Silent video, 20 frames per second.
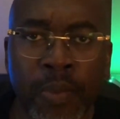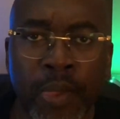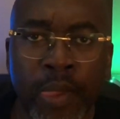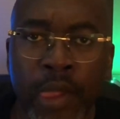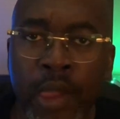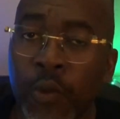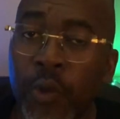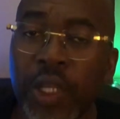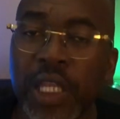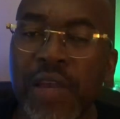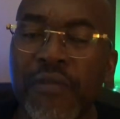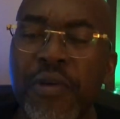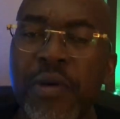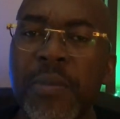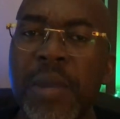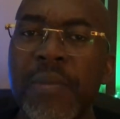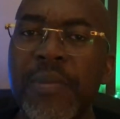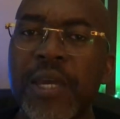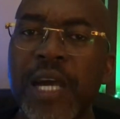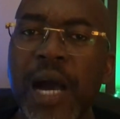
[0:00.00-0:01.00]
Whatever
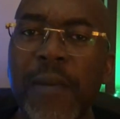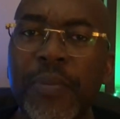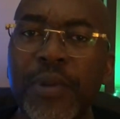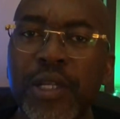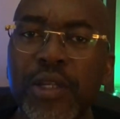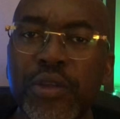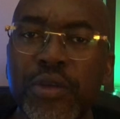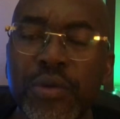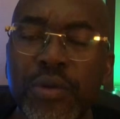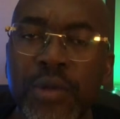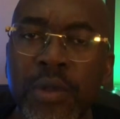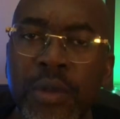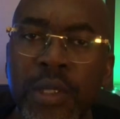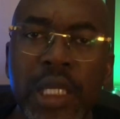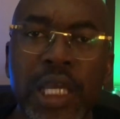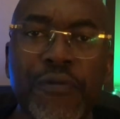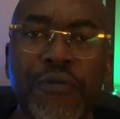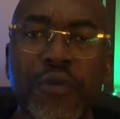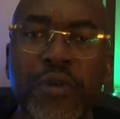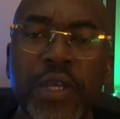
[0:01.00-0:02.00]
may be happening to you,
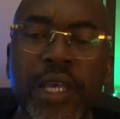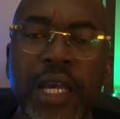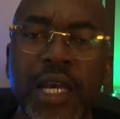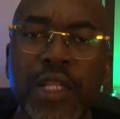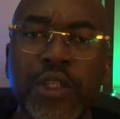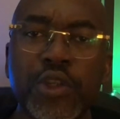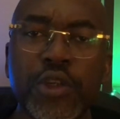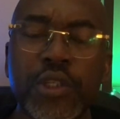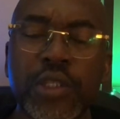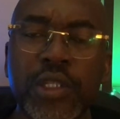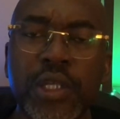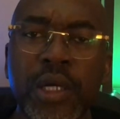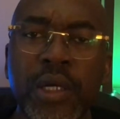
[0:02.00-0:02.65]
if you can just